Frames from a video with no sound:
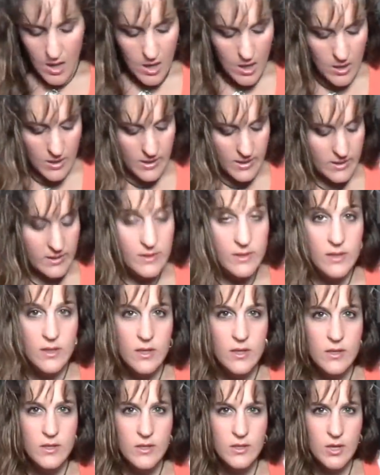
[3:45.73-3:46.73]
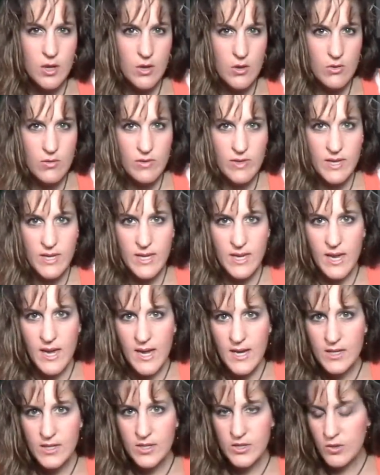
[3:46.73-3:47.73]
Alright, so the
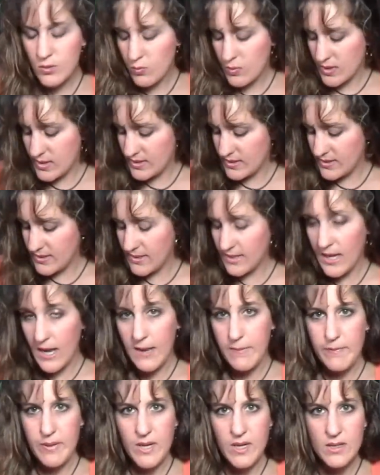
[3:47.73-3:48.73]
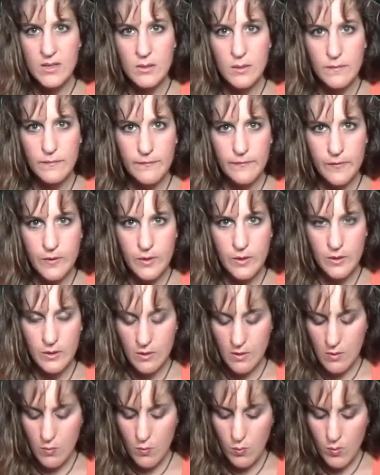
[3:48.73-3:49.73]
extra ones that I picked up
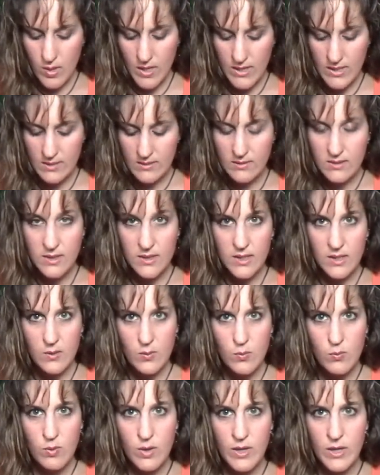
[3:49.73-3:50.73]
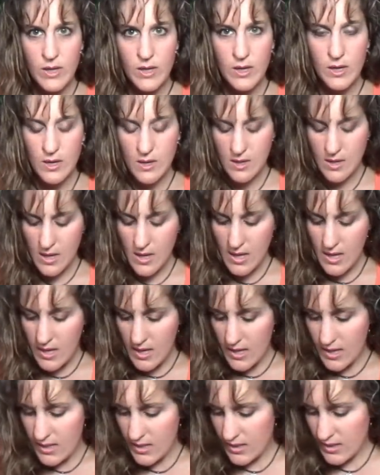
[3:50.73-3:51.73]
for one lucky winner
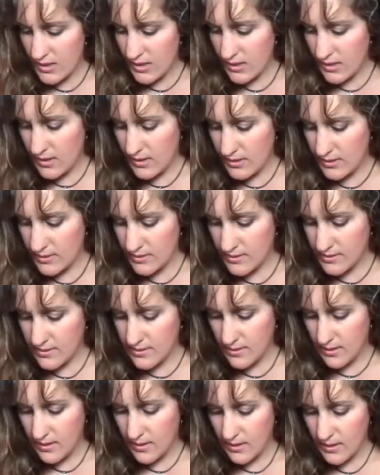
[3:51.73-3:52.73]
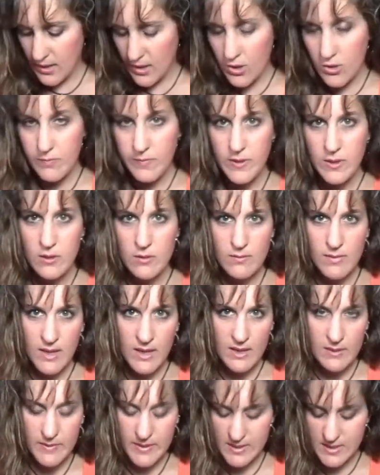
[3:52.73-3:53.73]
is, and I hope you don't
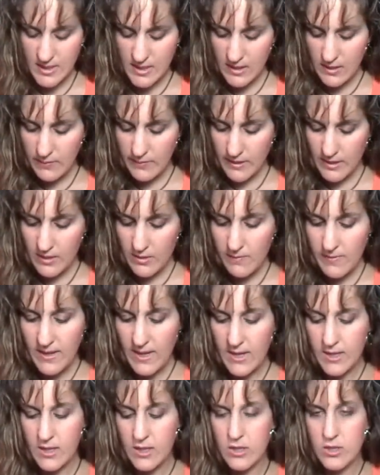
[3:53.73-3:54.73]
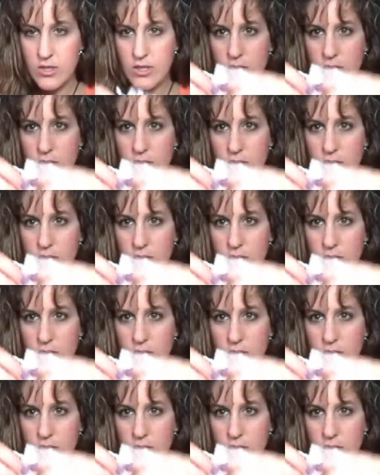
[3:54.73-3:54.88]
mind me taking them out of the package,